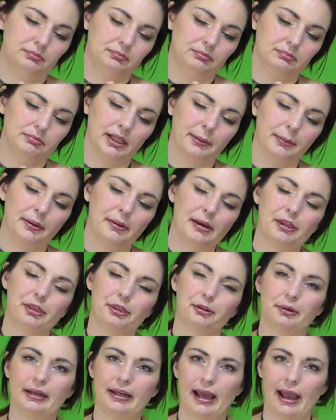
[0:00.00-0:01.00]
Maybe about
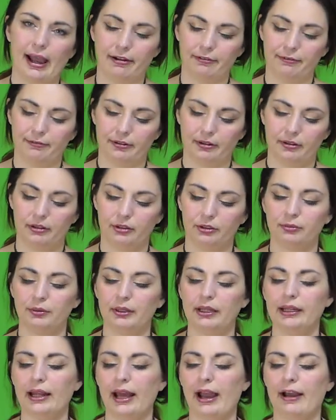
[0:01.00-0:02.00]
3.5.
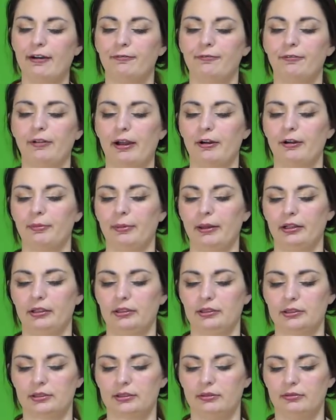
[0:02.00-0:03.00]
3.5 flower petals.